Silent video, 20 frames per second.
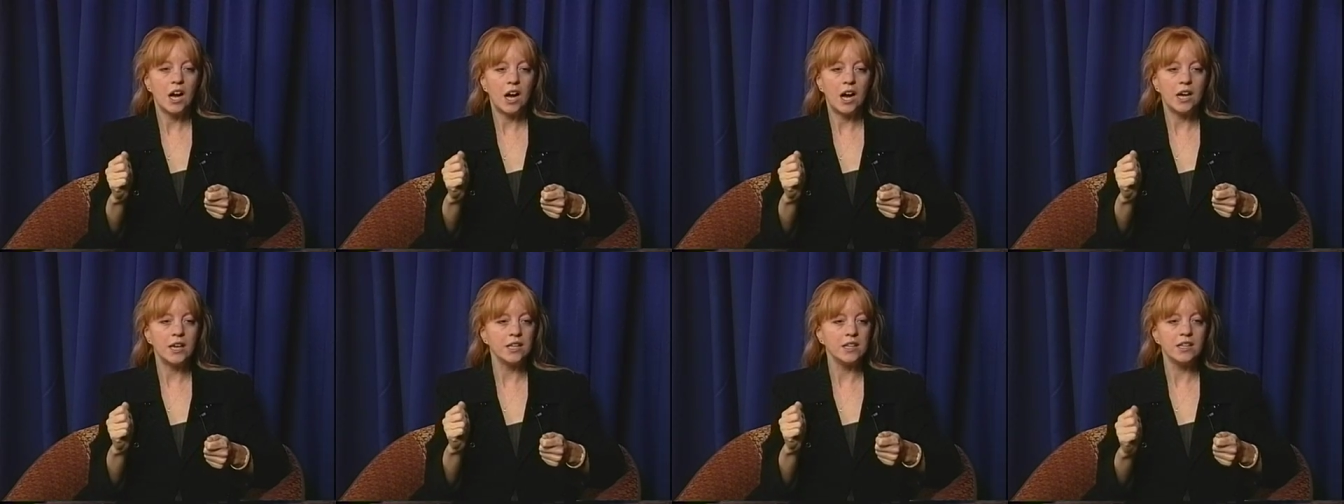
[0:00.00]

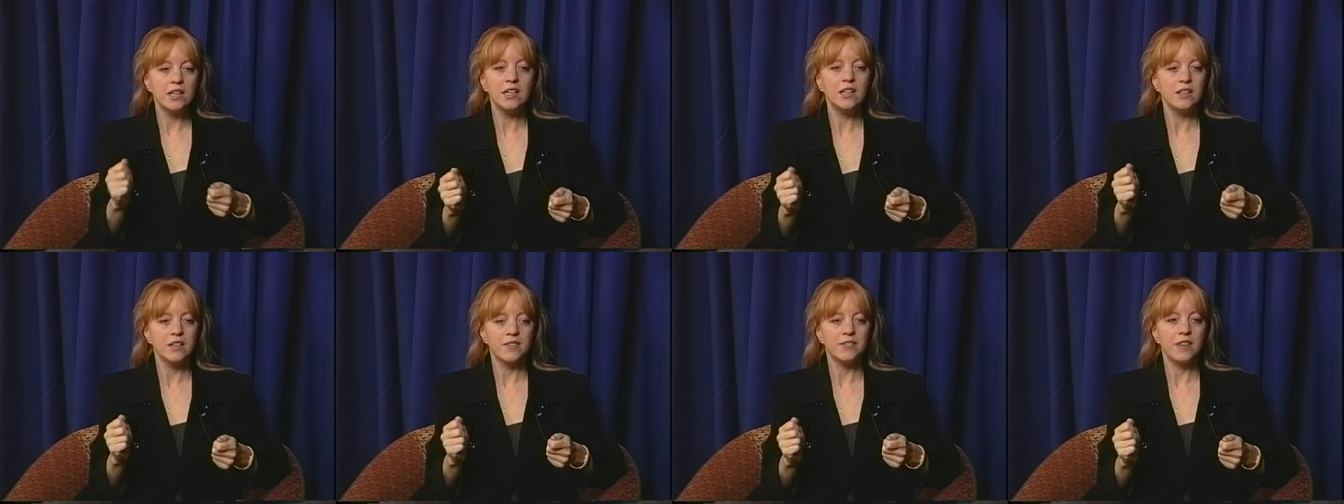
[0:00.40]
I
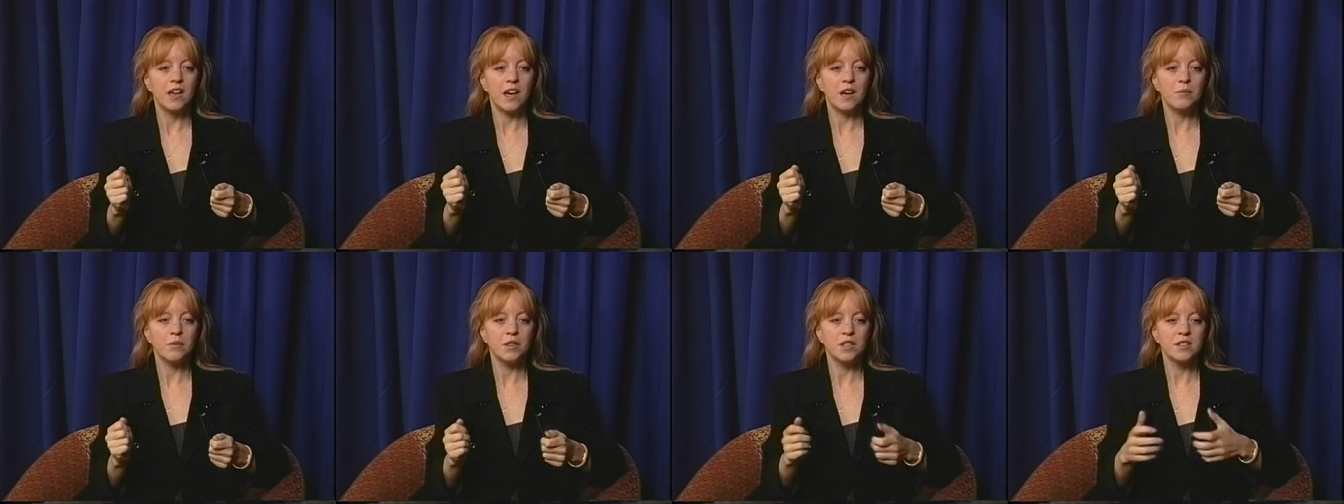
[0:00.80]
needed
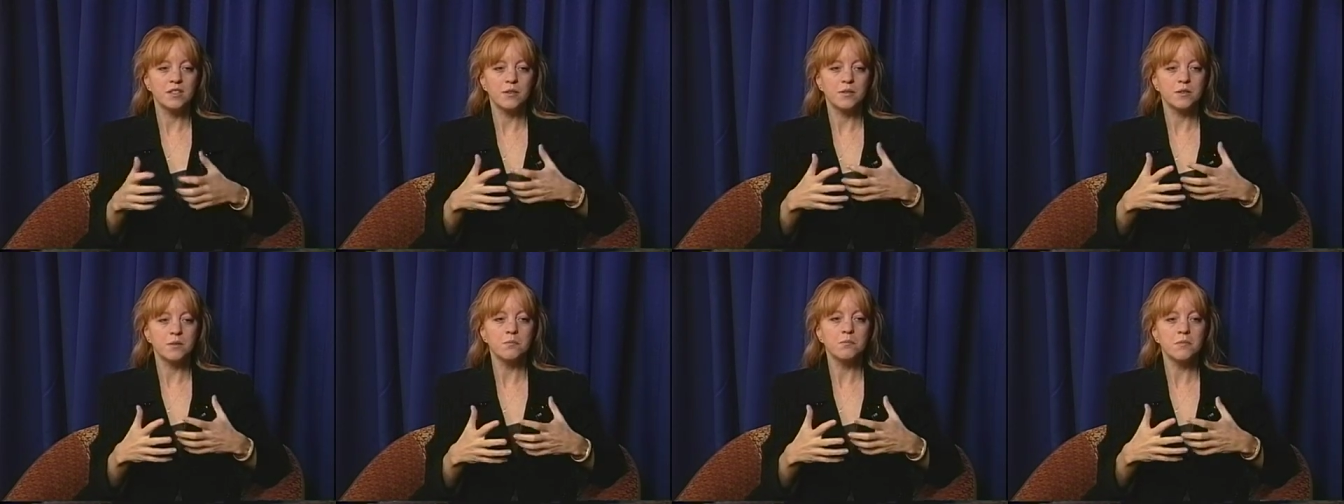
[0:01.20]
that because I
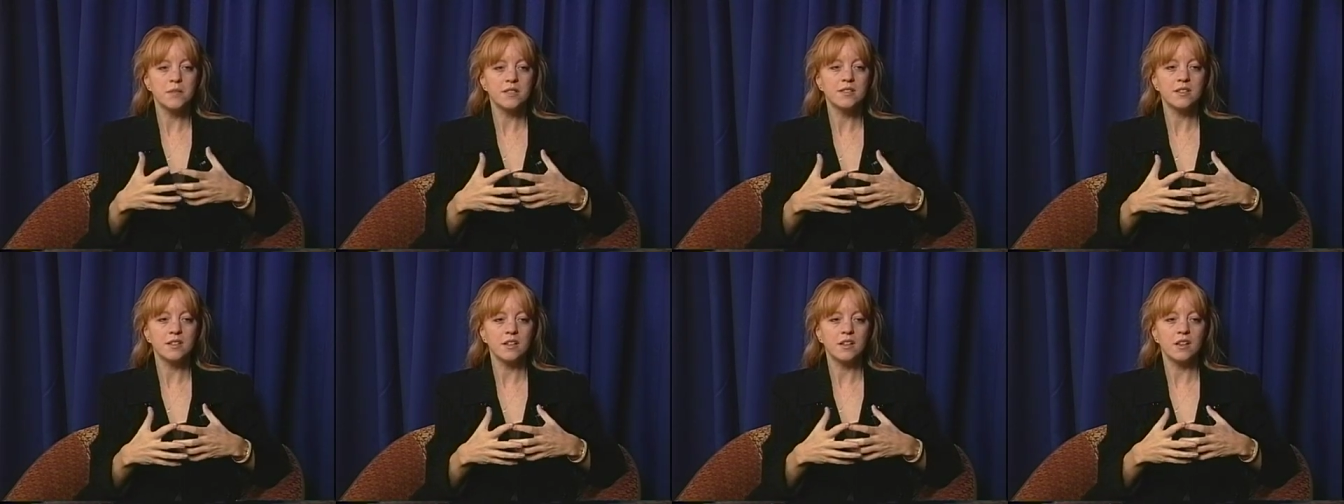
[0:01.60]
was
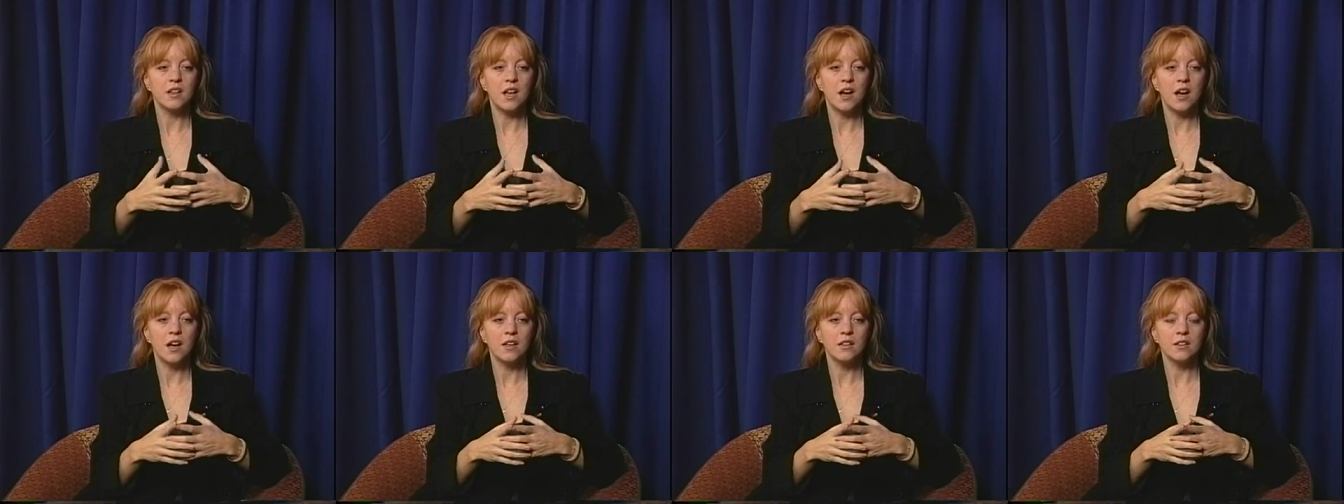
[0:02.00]
missing a
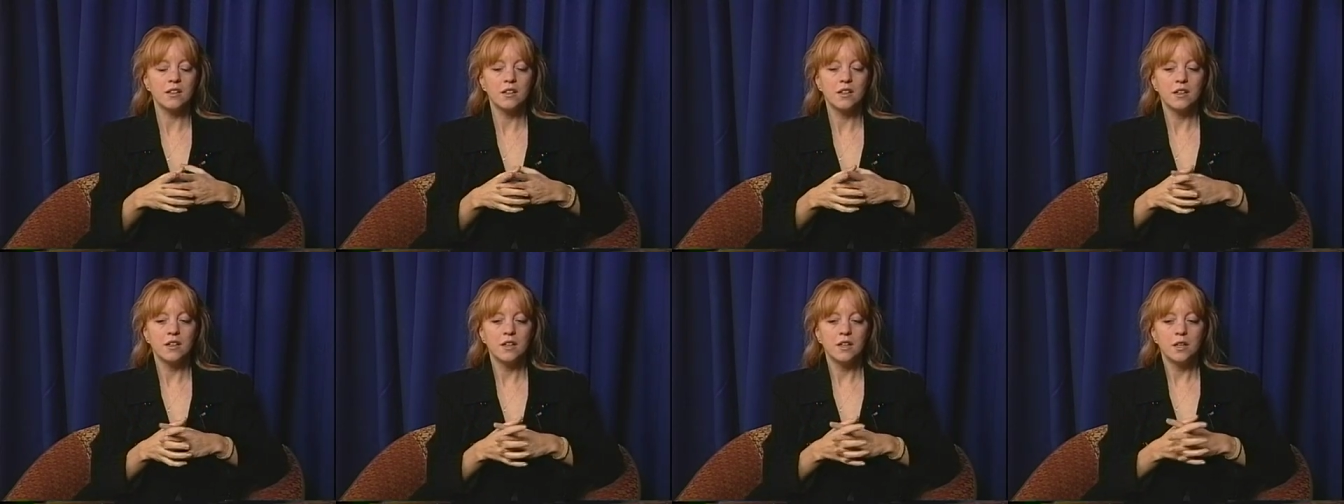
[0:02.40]
lot.
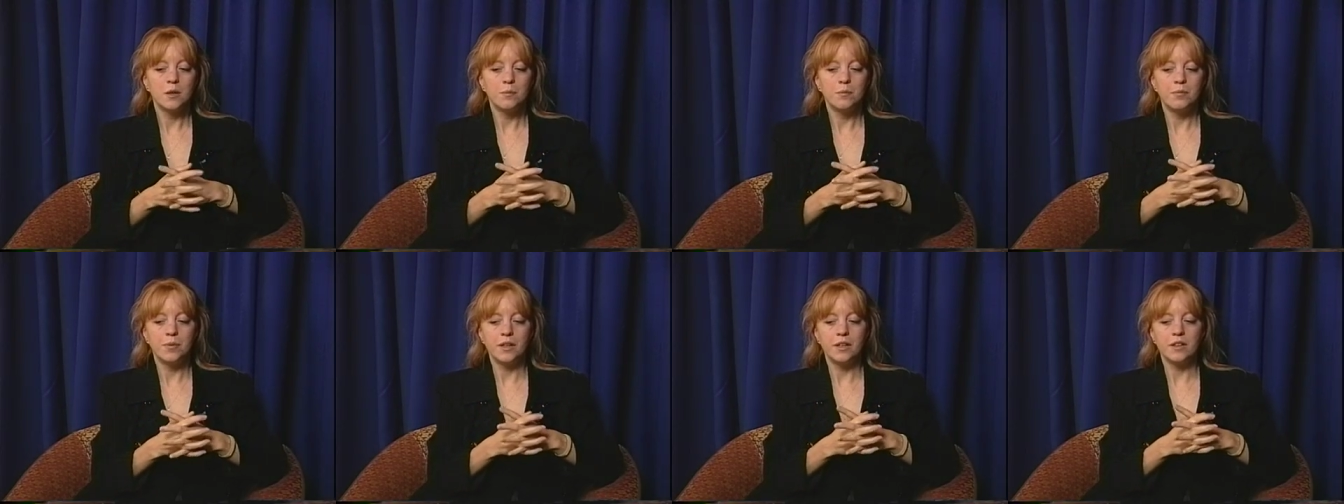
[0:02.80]

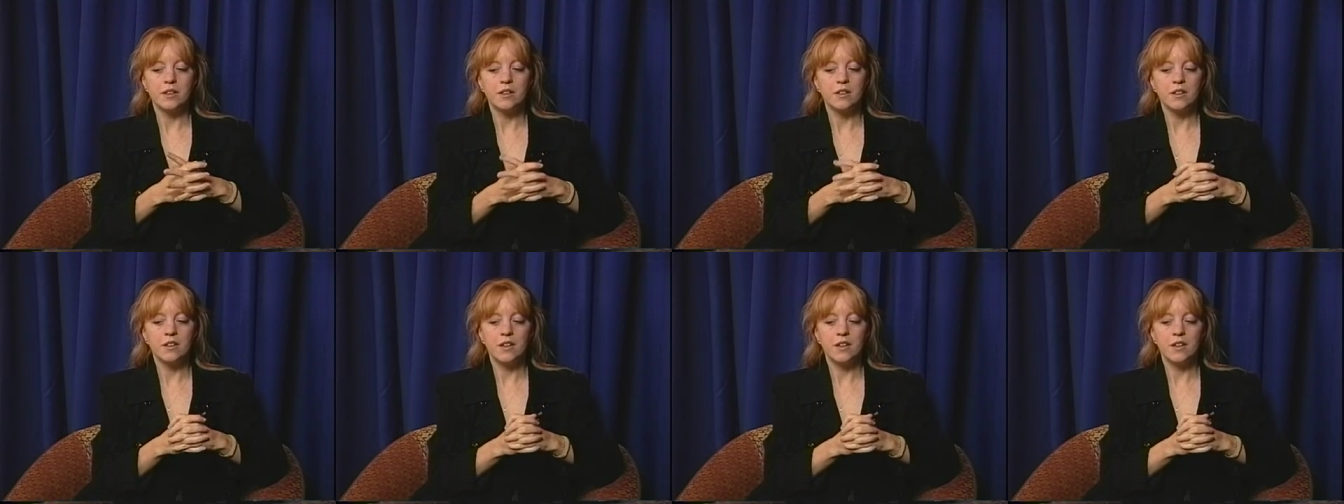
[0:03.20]
But